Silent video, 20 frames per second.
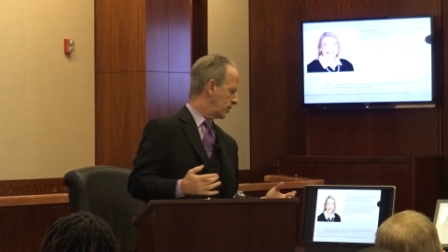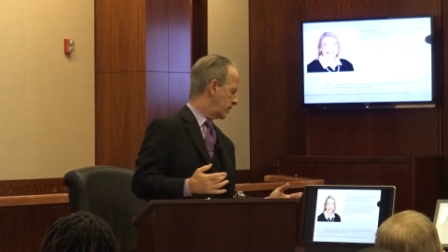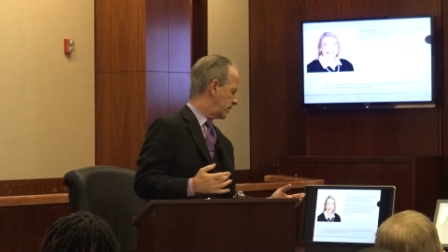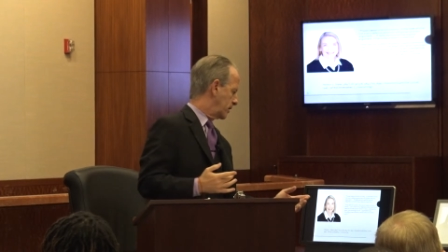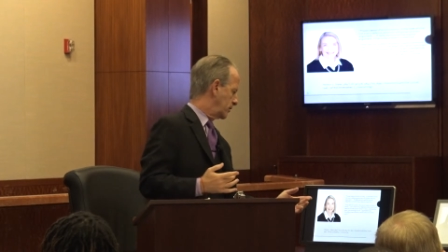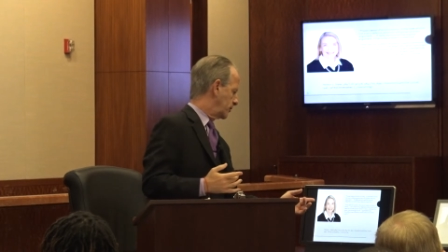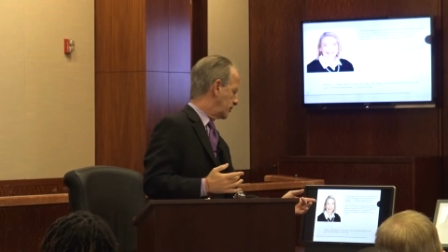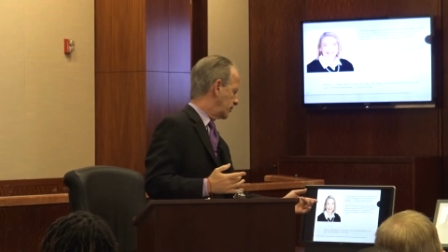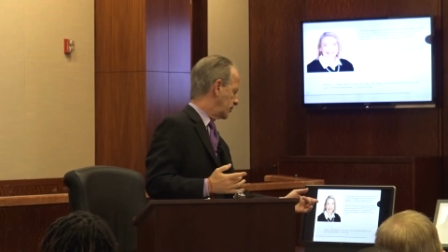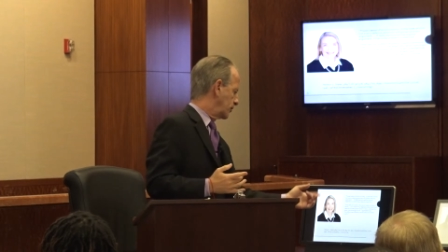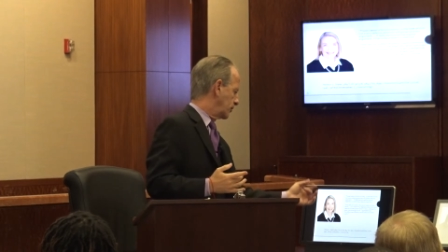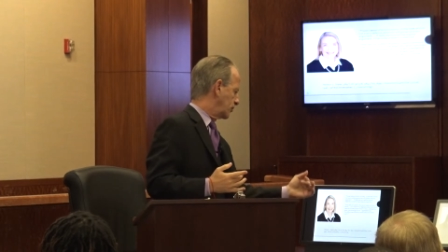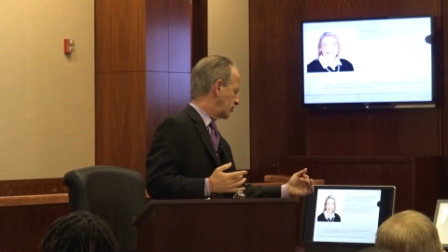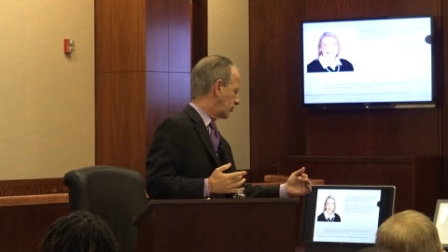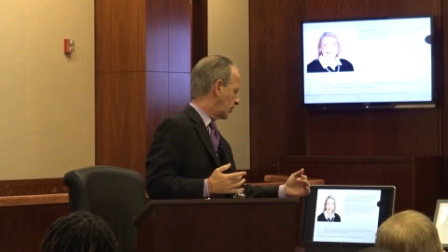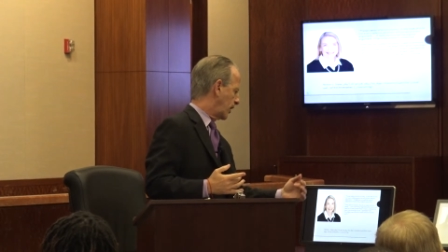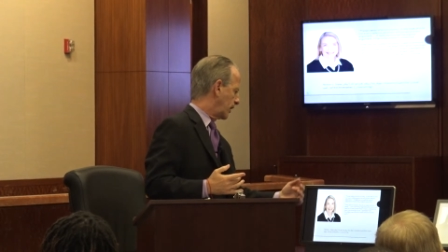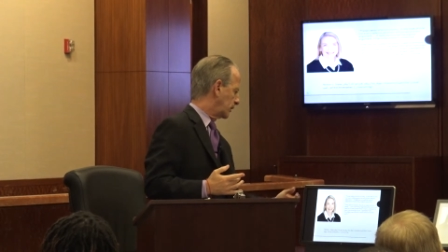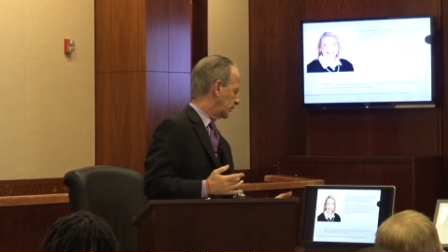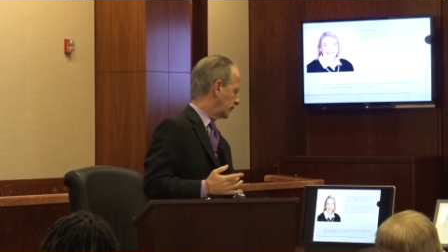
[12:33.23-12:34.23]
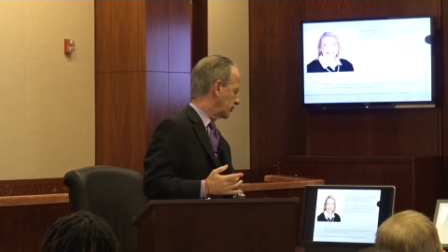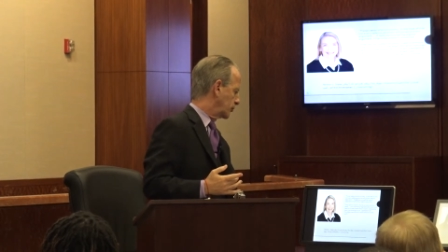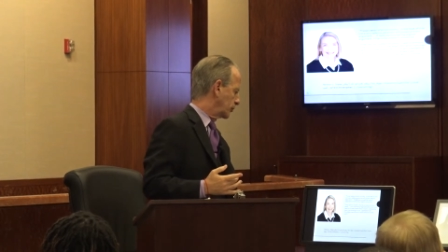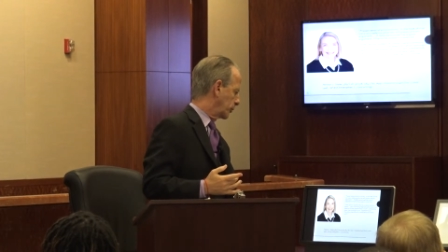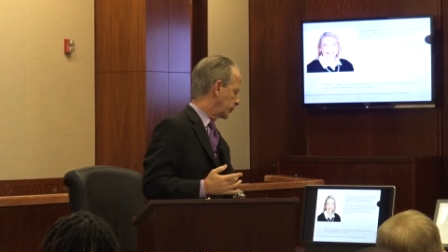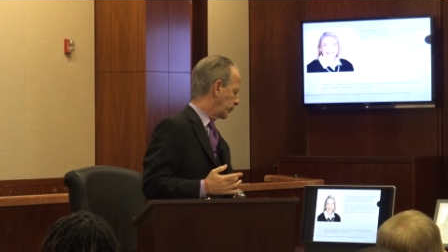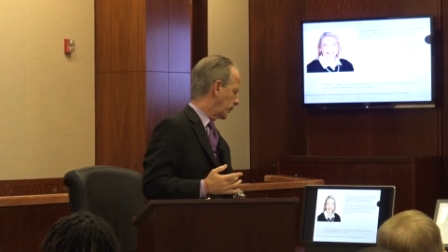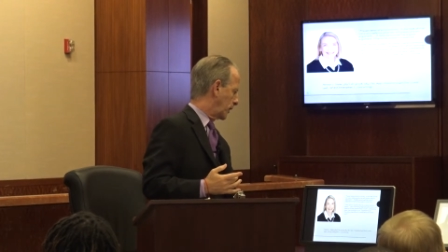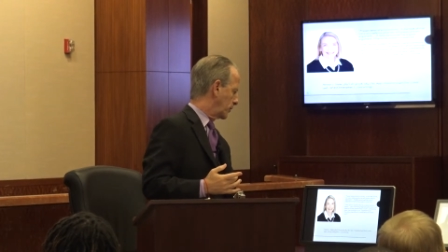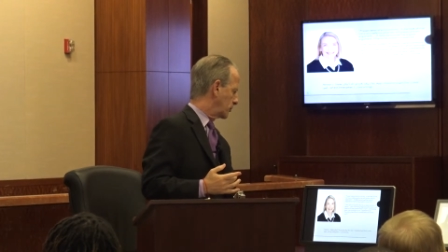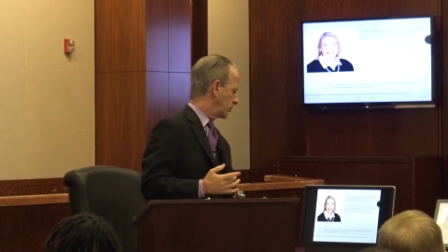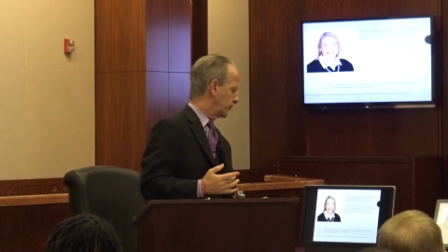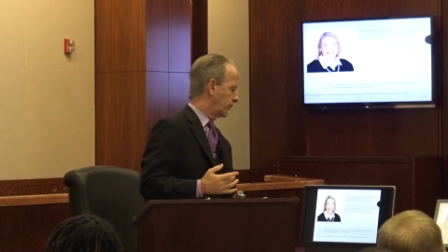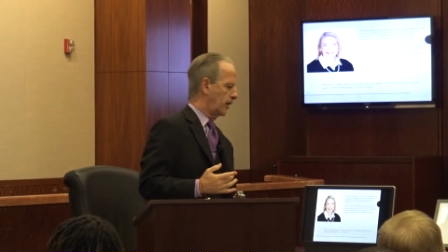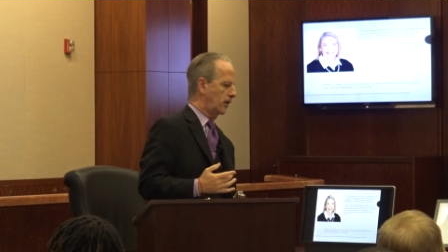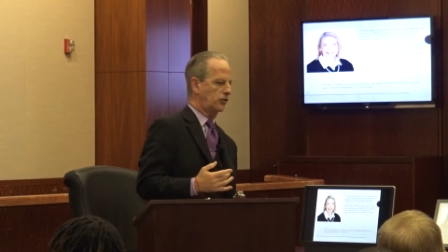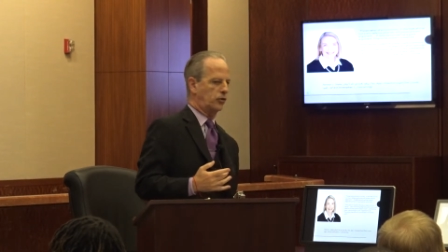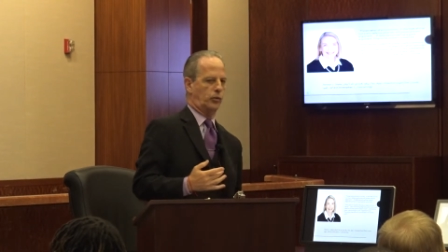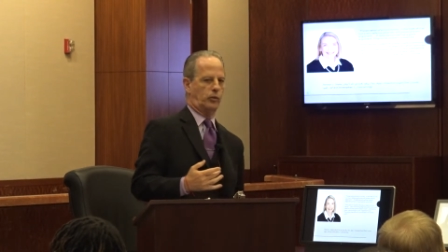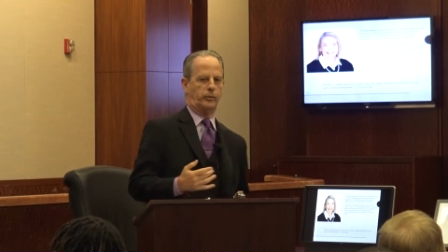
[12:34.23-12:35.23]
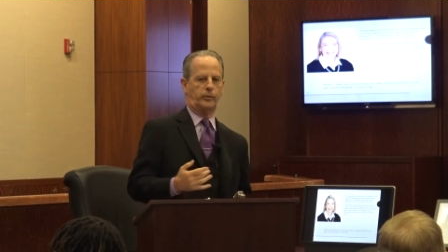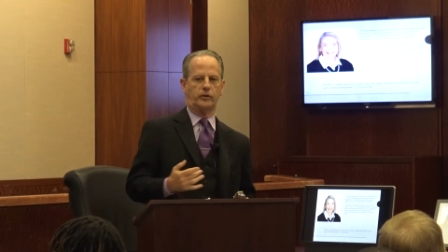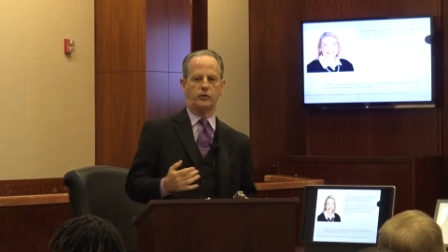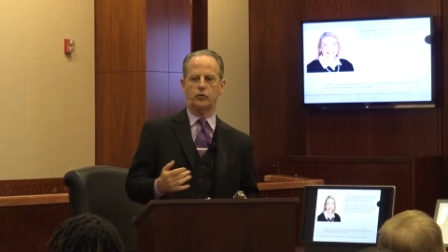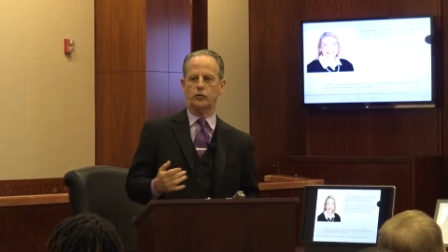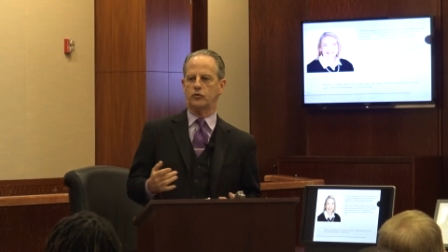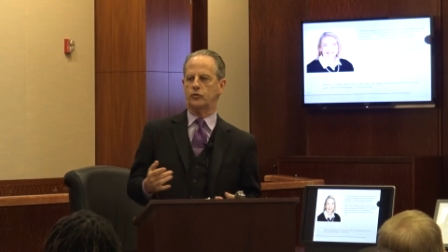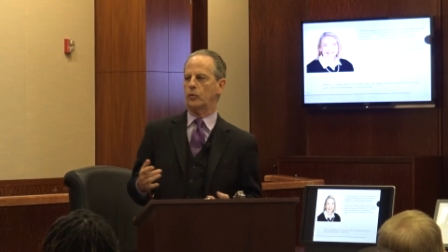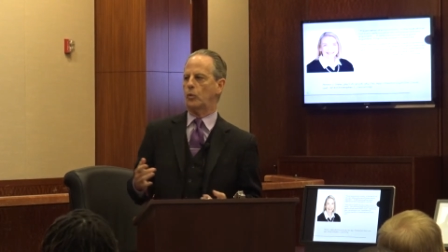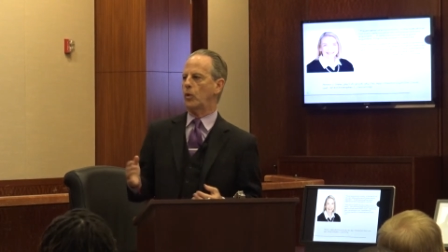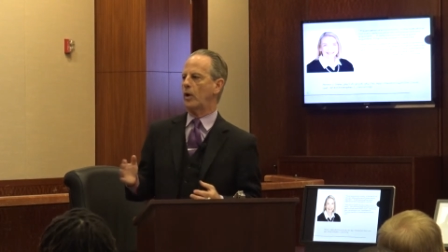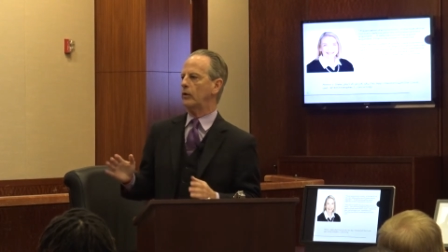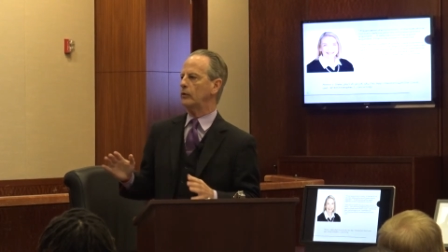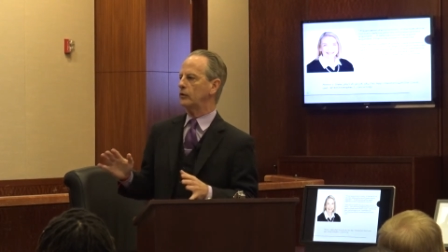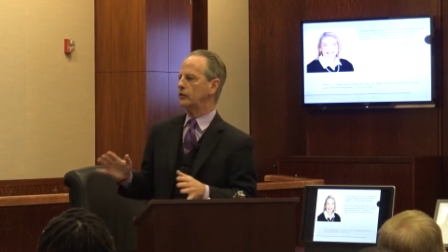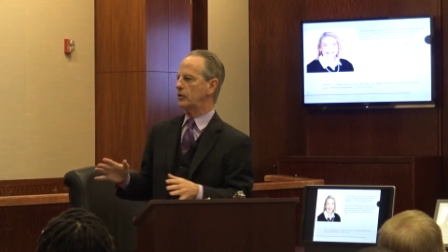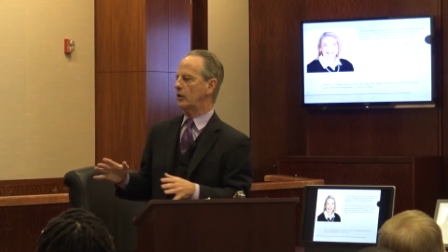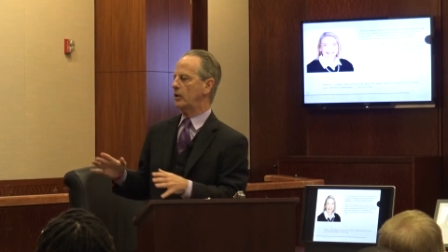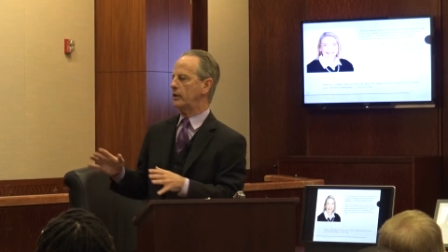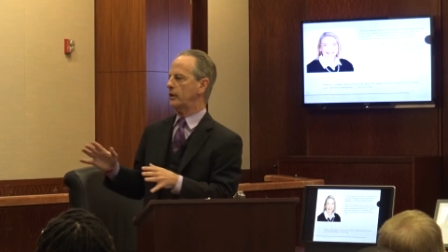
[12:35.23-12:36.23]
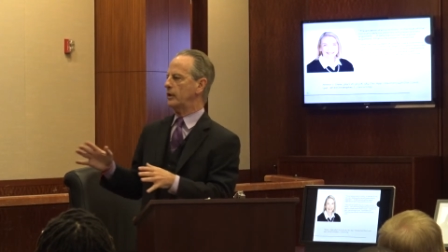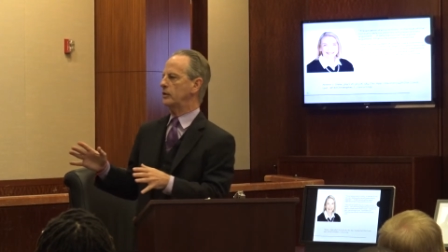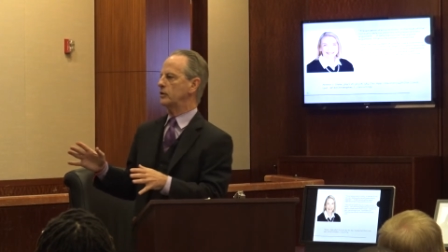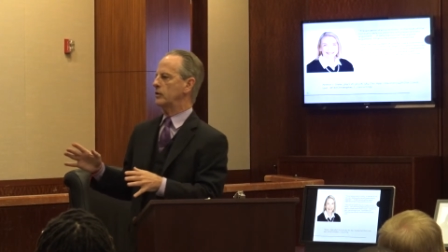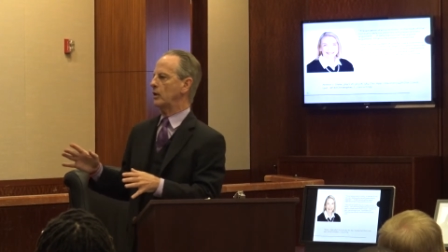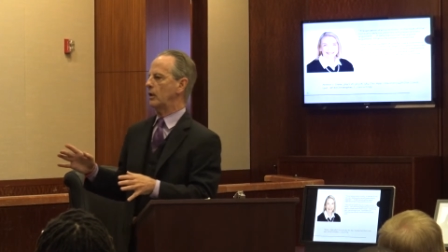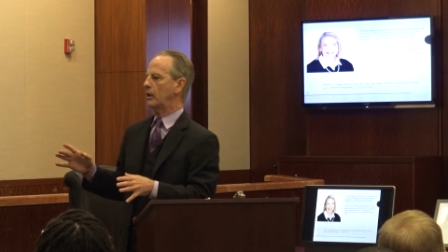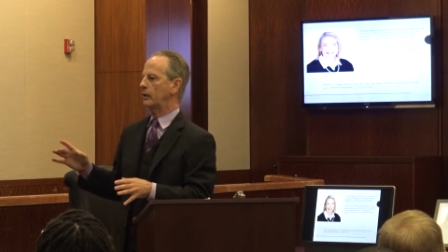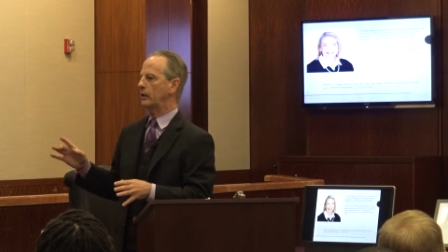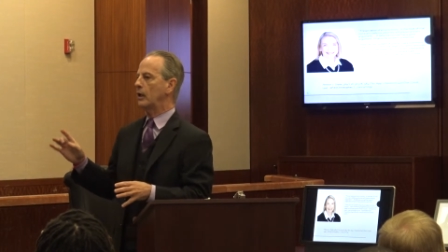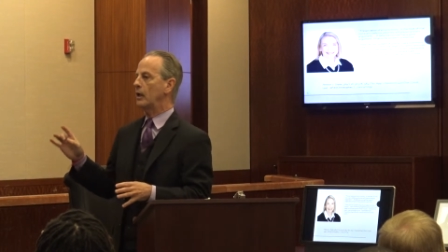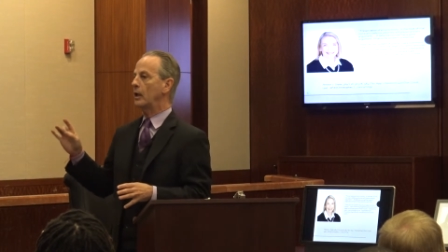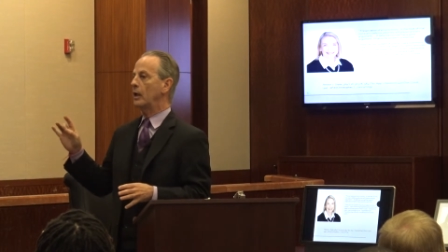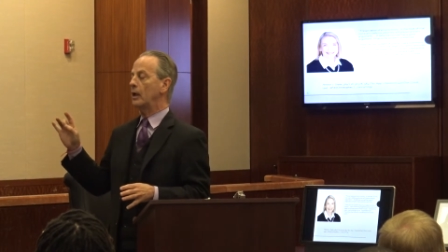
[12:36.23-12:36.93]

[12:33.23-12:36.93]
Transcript: And then she says checklists for preservation would be useful. Well, done and done.